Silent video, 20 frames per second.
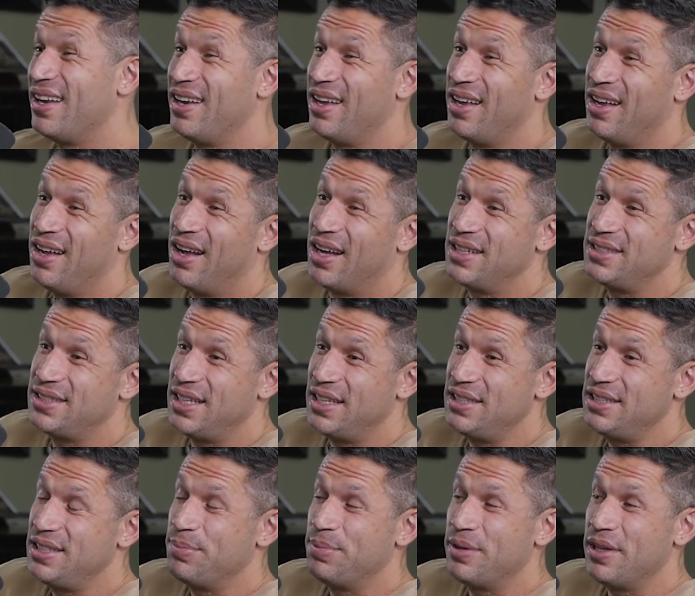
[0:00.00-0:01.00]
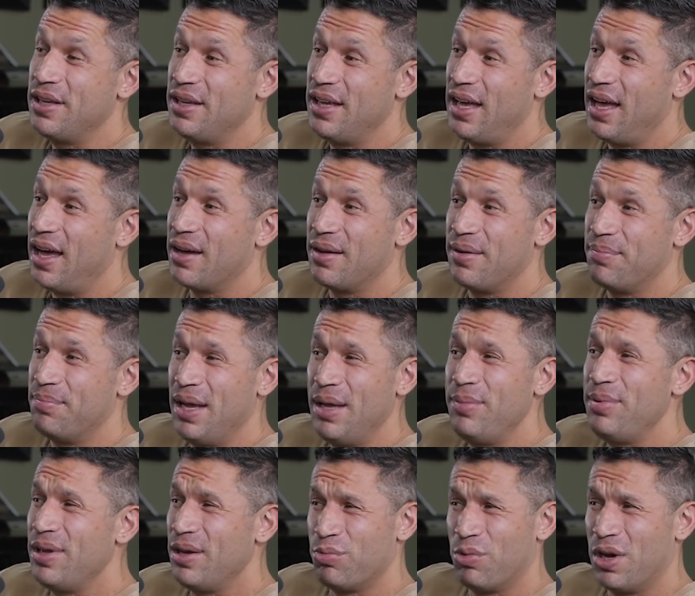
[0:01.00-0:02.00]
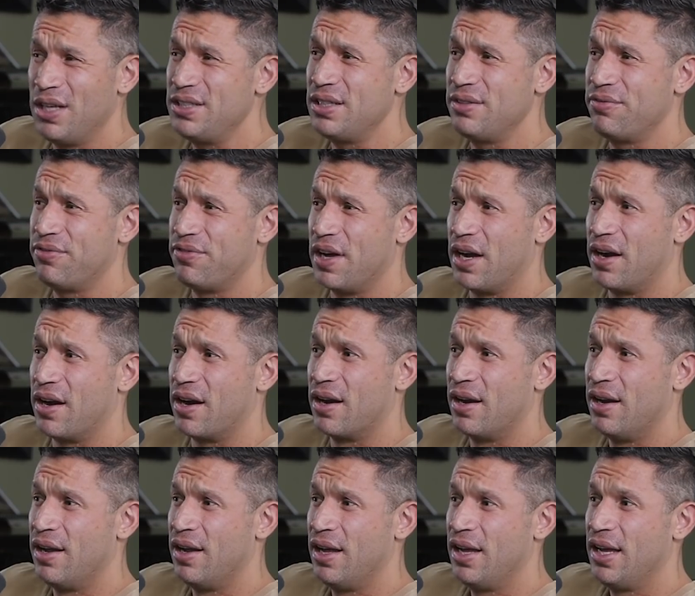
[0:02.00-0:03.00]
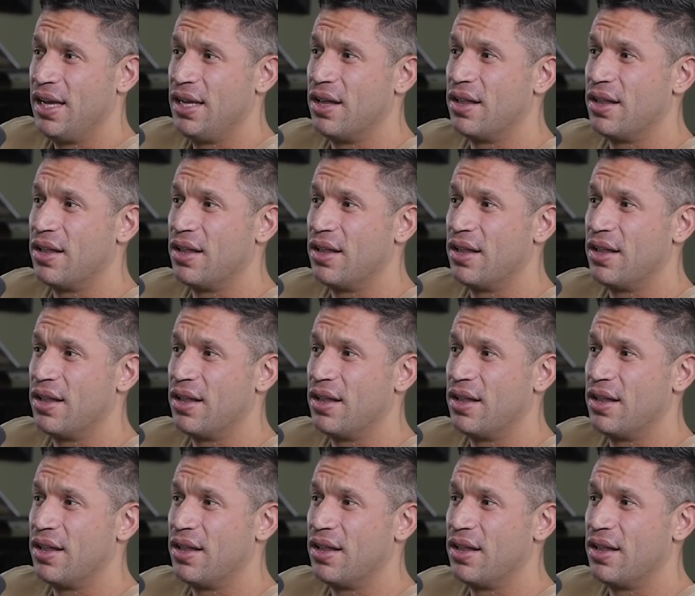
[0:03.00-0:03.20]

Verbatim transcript: Yeah. And ostensibly, maybe it wasn't fair. Yeah.